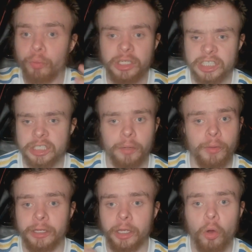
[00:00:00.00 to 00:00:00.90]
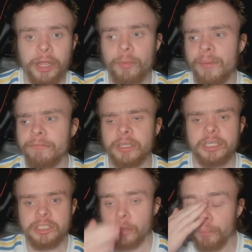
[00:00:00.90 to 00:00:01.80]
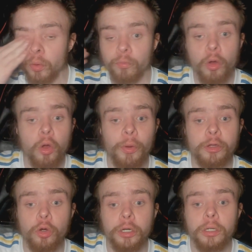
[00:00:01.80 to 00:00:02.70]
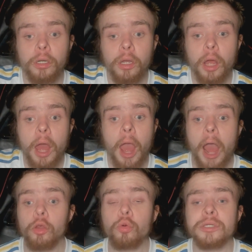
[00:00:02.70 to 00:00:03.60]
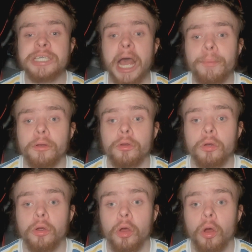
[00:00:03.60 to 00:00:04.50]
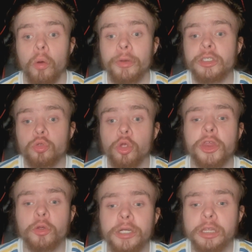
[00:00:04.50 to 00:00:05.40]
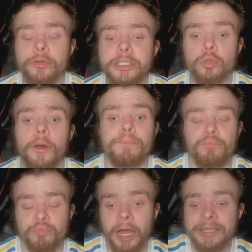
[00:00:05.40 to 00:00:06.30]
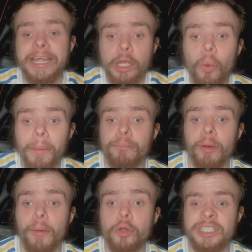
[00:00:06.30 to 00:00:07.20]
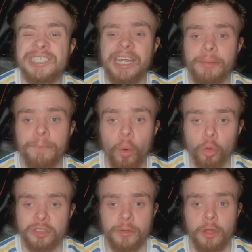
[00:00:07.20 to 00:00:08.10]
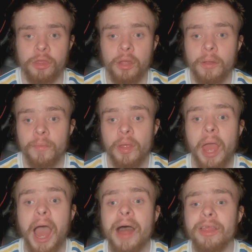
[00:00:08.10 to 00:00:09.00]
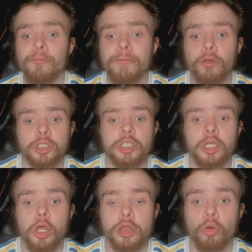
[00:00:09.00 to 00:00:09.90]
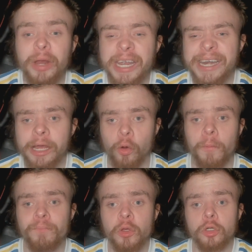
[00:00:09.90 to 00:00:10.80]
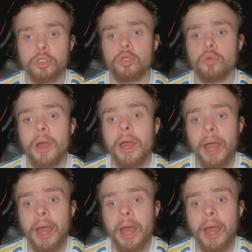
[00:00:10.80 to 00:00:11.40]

Preseason, I'm like, oh yeah, we beat Valencia, boom, we're good. And look what's happened. We drew 3-3 to a League One promoted team in Portsmouth, and then we've lost 3-0 to